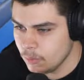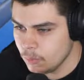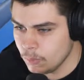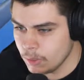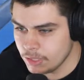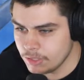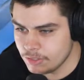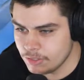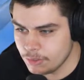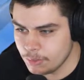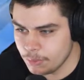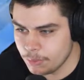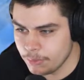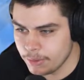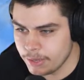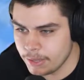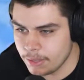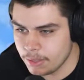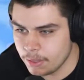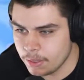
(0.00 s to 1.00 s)
one, two,
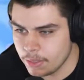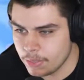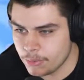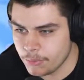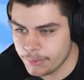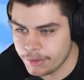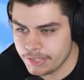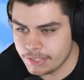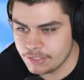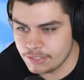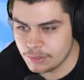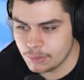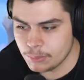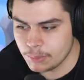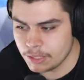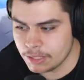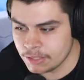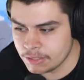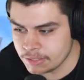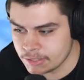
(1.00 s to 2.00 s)
three, three, two,
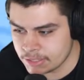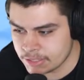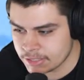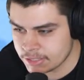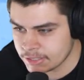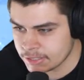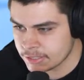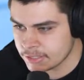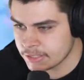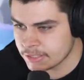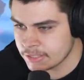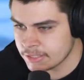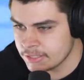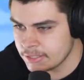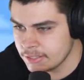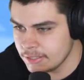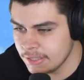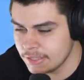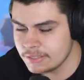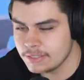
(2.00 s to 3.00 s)
one.
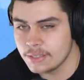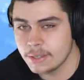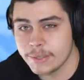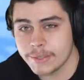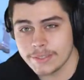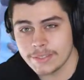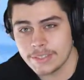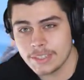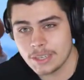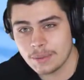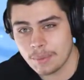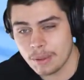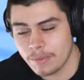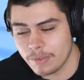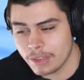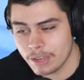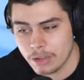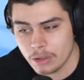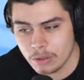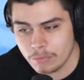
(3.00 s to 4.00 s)
That's how I sync my
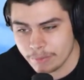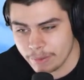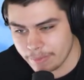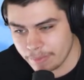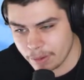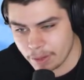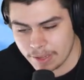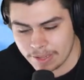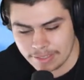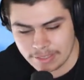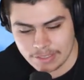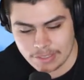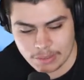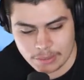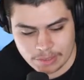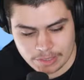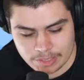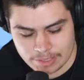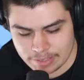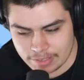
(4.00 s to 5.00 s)
video. If I forgot to
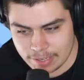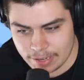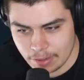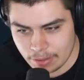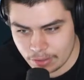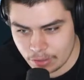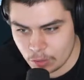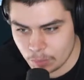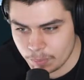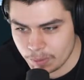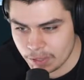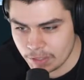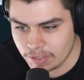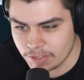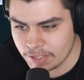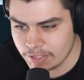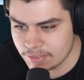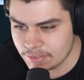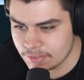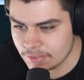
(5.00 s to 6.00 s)
do it just now, I do
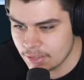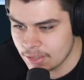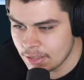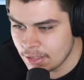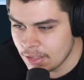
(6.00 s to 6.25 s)
apologize.